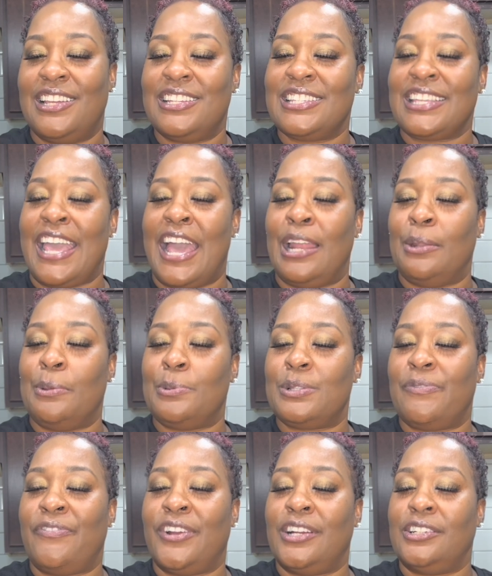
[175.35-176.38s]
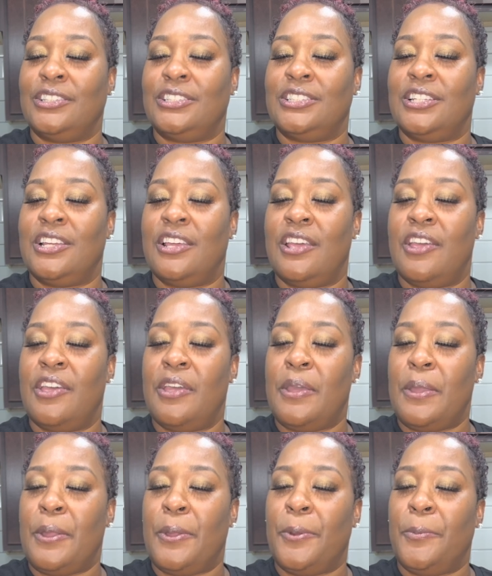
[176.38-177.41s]
scallops first.
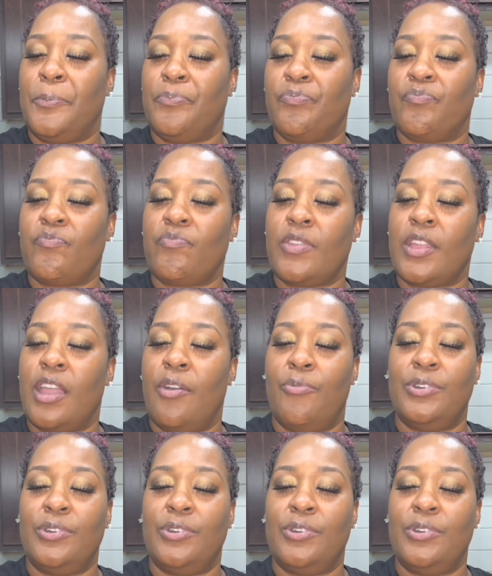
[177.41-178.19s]
And